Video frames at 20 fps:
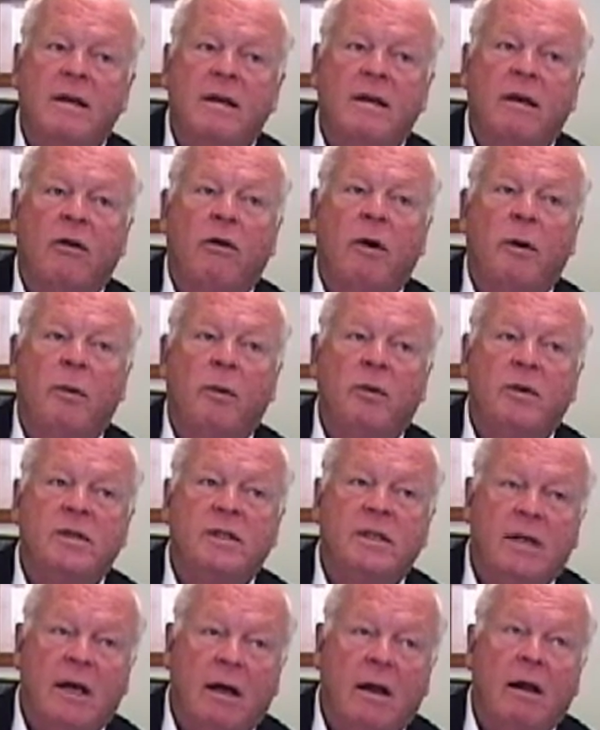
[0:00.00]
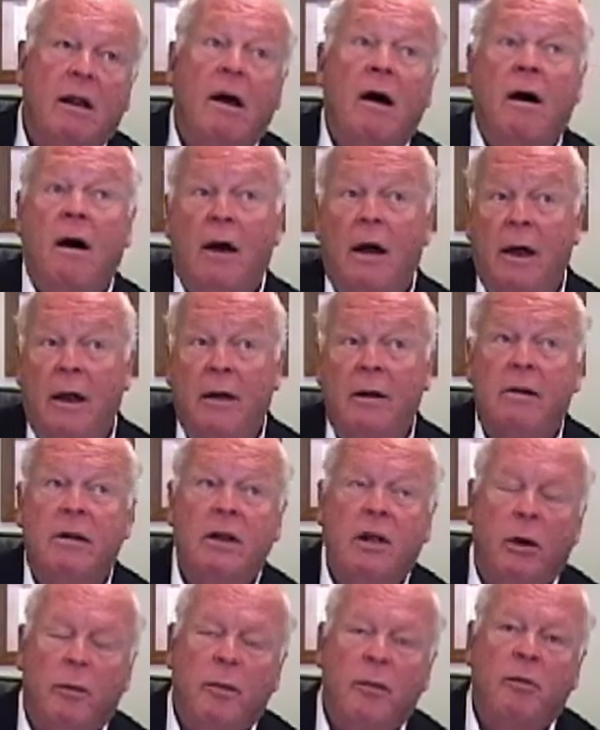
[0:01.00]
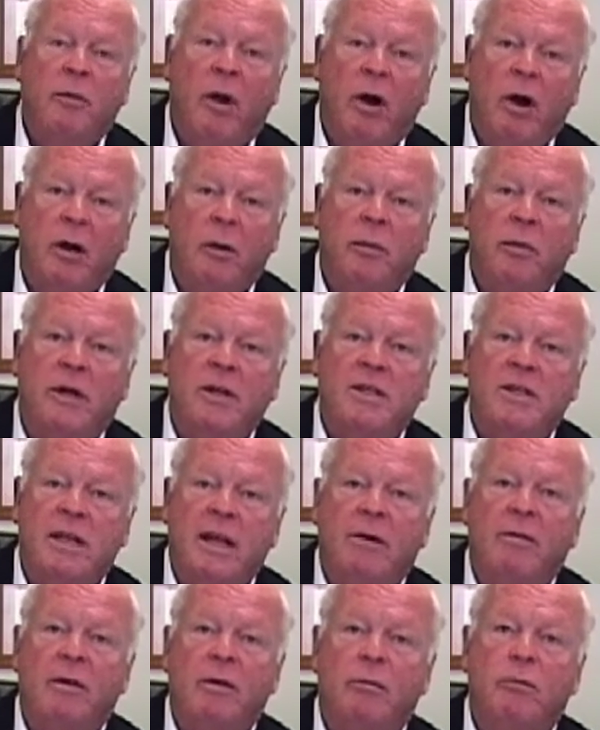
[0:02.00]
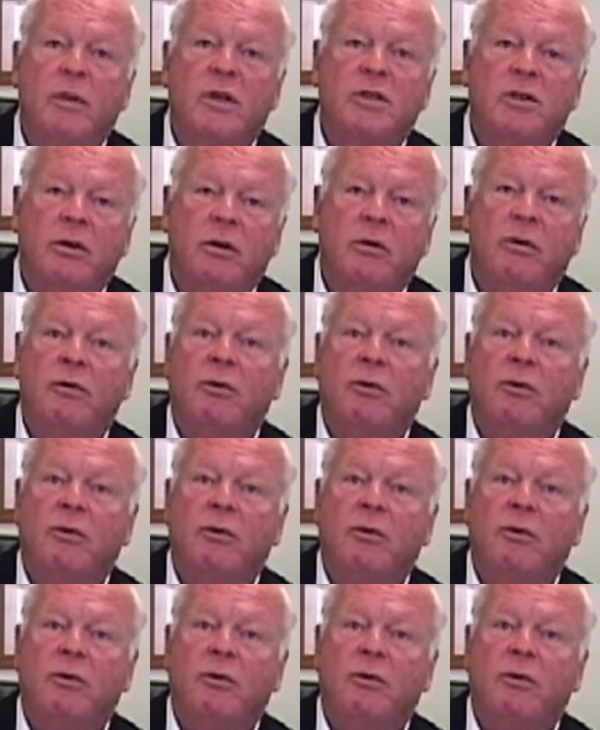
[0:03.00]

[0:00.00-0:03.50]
the equipment would sell on the open marketplace given Mr.